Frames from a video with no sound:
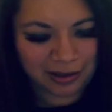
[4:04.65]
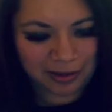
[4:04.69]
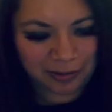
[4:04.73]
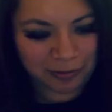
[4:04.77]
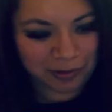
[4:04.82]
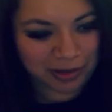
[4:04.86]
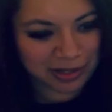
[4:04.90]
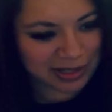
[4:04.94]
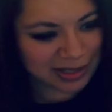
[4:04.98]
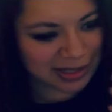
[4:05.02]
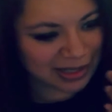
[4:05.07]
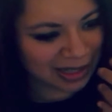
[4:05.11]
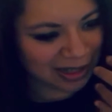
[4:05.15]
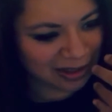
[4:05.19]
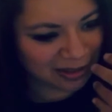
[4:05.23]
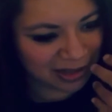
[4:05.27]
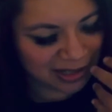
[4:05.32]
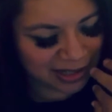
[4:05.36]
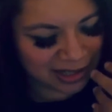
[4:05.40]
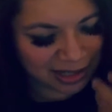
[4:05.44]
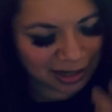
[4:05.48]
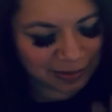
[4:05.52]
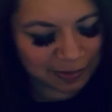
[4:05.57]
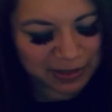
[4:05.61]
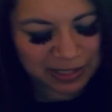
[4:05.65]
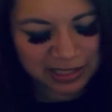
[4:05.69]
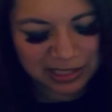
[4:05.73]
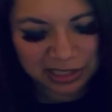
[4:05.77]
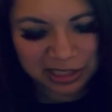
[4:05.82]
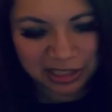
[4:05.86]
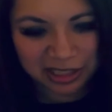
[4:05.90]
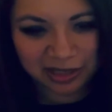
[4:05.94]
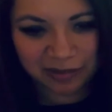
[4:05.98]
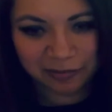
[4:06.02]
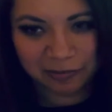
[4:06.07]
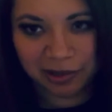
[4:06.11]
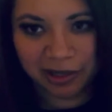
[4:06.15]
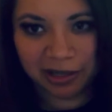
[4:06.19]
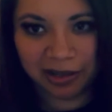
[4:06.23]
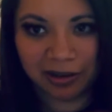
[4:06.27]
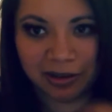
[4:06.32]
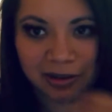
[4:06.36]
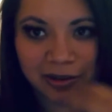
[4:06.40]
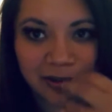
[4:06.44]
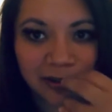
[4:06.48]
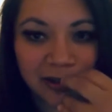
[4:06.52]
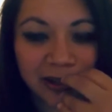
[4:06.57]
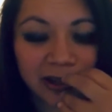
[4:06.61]
What is a healthy tongue position when
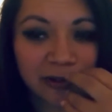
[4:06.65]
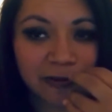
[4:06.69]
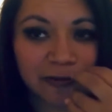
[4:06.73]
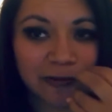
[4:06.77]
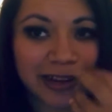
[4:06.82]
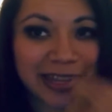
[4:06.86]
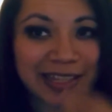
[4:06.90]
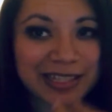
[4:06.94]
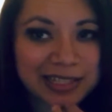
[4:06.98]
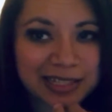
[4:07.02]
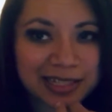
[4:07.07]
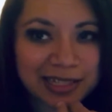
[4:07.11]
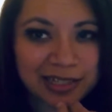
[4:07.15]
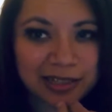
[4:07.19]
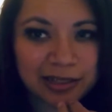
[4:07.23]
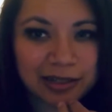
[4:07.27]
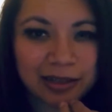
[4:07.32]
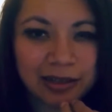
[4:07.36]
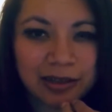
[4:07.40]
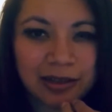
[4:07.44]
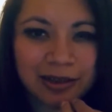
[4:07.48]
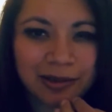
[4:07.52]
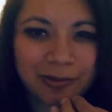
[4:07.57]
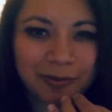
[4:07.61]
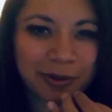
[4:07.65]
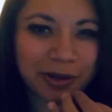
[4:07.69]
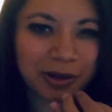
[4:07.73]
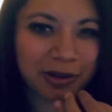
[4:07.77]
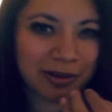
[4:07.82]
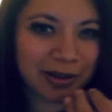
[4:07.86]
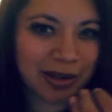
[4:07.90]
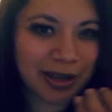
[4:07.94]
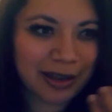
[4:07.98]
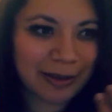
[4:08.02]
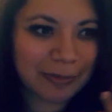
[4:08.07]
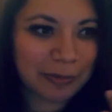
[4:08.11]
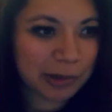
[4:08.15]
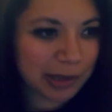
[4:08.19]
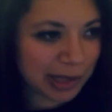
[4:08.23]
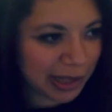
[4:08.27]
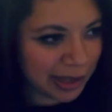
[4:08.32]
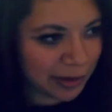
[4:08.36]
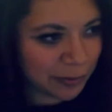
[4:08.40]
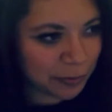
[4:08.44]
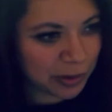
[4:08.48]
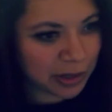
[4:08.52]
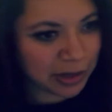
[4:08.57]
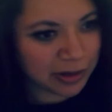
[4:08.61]
you're resting, when you're not
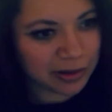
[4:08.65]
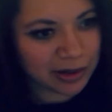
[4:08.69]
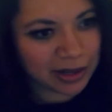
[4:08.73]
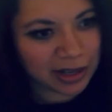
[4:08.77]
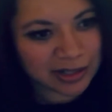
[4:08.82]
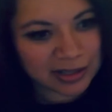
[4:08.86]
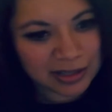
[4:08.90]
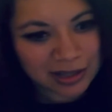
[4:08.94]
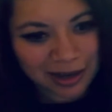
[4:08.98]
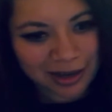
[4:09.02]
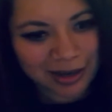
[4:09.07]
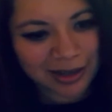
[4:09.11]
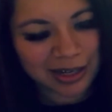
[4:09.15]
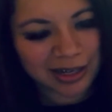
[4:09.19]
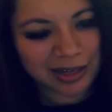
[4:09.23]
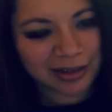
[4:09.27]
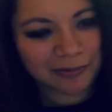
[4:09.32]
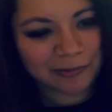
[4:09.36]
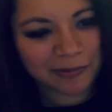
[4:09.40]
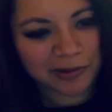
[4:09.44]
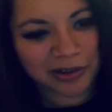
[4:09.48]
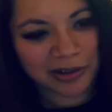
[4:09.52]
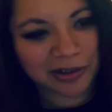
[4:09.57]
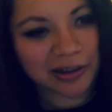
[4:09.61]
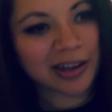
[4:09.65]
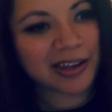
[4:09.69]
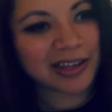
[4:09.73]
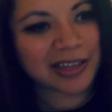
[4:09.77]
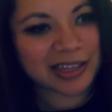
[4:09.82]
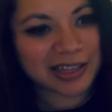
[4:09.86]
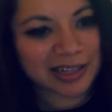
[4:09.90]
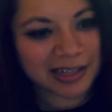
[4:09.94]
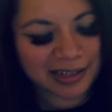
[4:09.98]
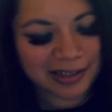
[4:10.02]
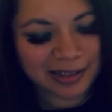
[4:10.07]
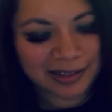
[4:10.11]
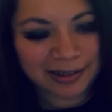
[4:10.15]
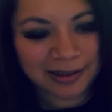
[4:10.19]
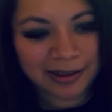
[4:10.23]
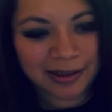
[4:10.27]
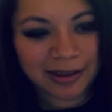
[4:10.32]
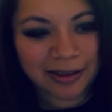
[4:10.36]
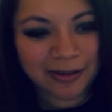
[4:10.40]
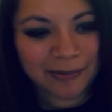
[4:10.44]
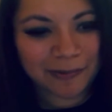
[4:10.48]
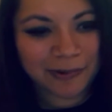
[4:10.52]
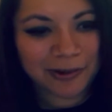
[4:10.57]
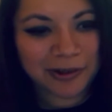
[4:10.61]
playing, when you're not talking, when you're not
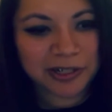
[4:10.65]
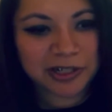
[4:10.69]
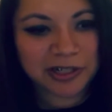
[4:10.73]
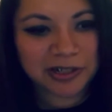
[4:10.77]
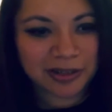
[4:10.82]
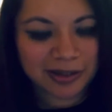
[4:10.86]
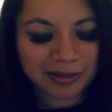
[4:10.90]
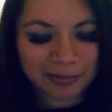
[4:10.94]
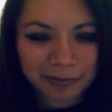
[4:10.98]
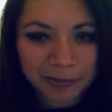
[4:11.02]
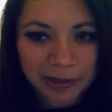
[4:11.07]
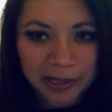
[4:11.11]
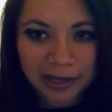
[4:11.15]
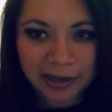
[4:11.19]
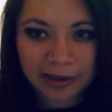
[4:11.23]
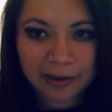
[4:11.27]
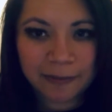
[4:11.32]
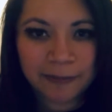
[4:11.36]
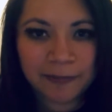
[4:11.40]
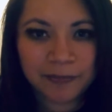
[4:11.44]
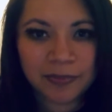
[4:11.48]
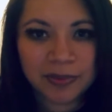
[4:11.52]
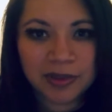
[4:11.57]
eating, where should it be?